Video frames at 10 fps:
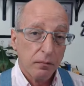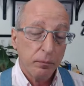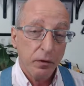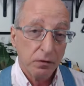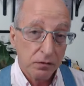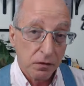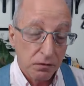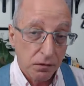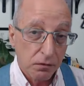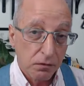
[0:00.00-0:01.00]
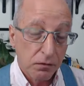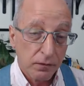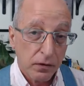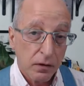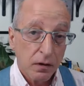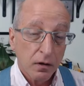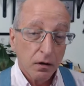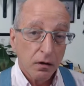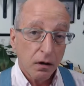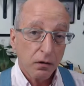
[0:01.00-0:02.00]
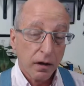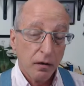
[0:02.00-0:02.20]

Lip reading: businesses. Okay,